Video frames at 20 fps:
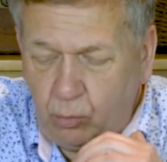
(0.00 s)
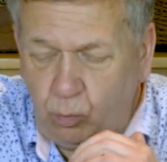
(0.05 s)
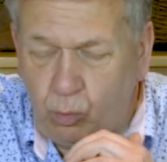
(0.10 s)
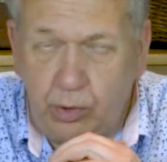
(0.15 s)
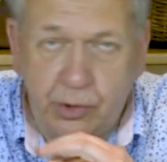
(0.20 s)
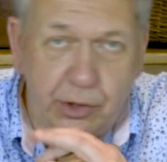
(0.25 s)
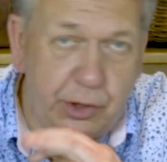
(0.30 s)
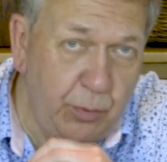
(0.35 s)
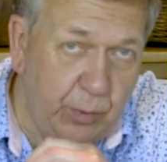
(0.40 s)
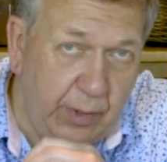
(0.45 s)

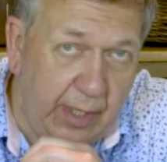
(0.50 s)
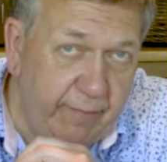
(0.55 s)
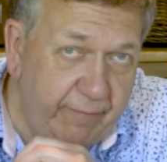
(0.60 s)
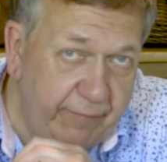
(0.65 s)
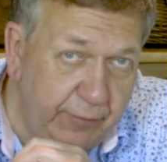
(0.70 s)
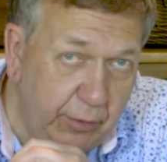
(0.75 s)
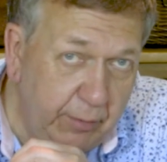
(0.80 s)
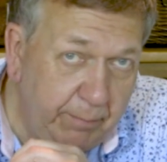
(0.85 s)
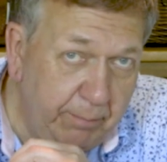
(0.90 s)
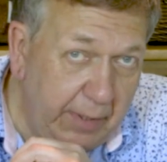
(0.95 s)
what you get
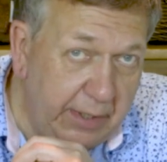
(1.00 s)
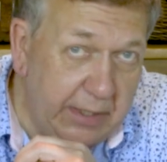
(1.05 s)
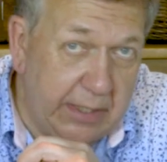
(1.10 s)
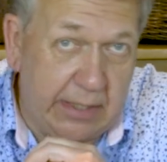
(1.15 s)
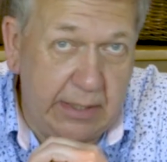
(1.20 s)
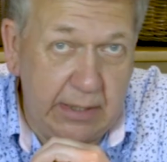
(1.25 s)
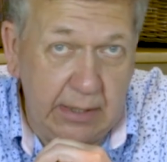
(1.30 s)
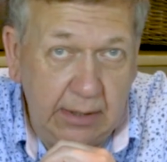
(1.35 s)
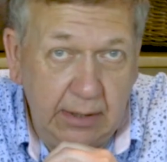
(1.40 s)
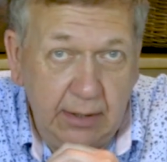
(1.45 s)
for your
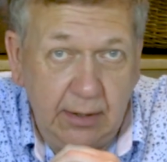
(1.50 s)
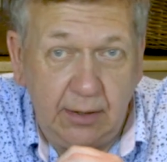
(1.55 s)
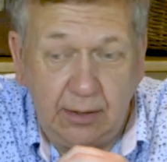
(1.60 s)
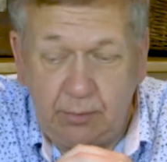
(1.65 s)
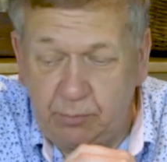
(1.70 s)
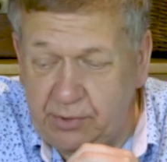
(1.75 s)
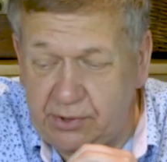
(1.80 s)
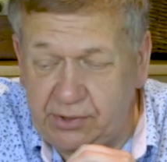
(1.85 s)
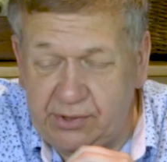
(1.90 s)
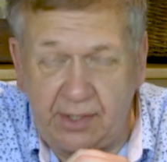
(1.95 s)
money
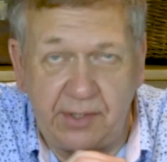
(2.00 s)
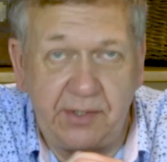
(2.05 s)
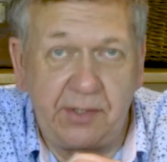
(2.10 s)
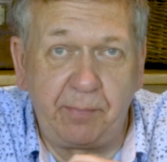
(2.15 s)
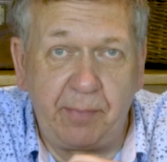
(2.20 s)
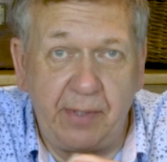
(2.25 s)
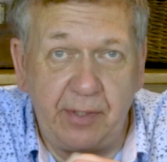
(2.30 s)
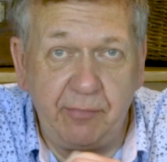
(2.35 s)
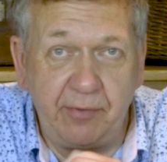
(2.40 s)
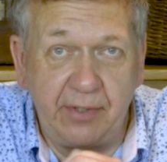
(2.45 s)
with centre
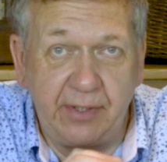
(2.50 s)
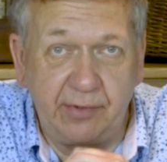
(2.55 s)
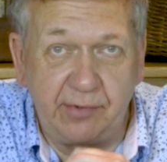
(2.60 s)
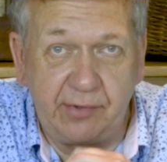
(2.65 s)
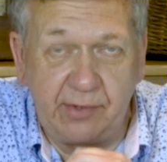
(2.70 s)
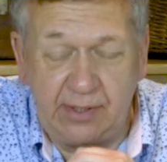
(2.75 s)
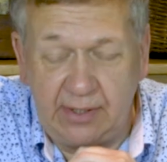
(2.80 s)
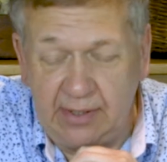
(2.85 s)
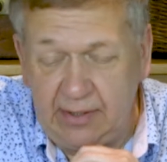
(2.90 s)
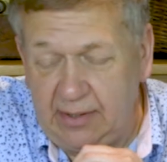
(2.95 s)
pin
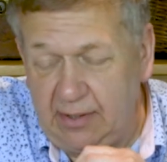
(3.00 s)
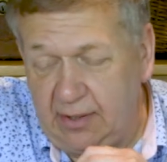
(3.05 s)
reels.